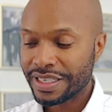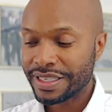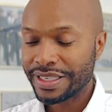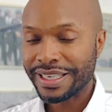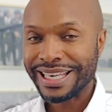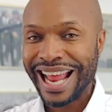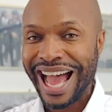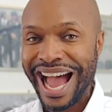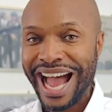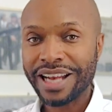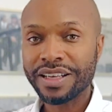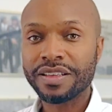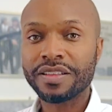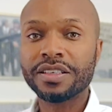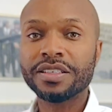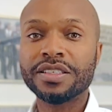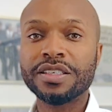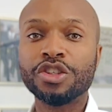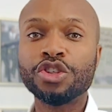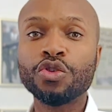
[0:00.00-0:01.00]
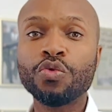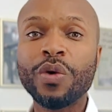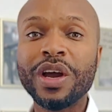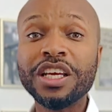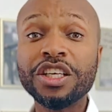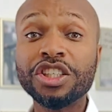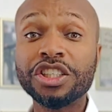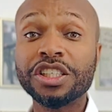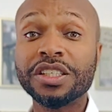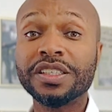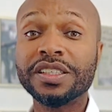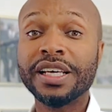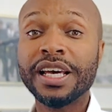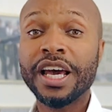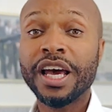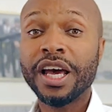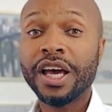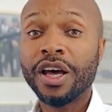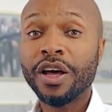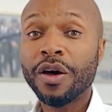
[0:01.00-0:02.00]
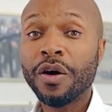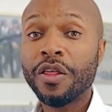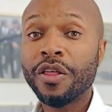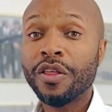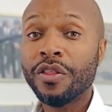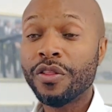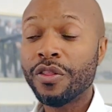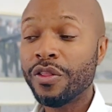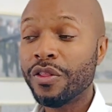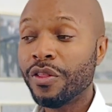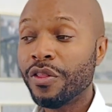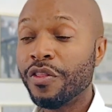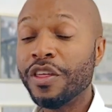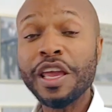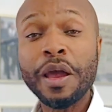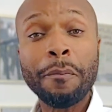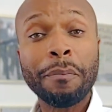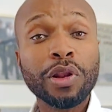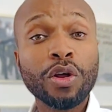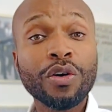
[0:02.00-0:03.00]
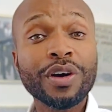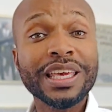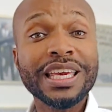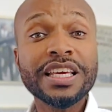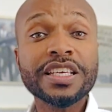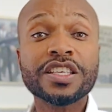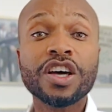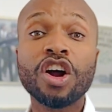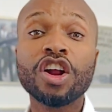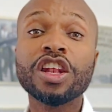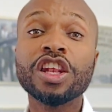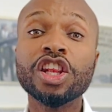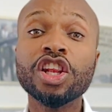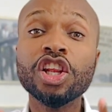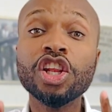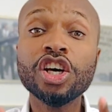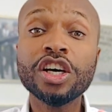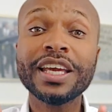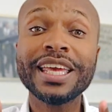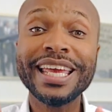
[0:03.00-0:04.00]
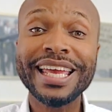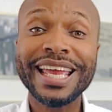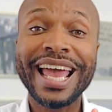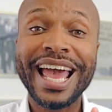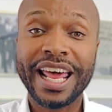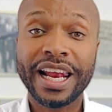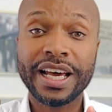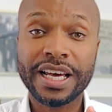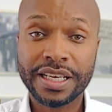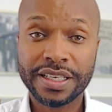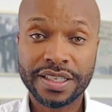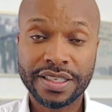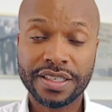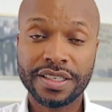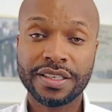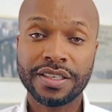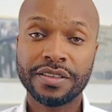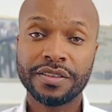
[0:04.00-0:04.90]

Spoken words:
not the situation, the employees are looking at us.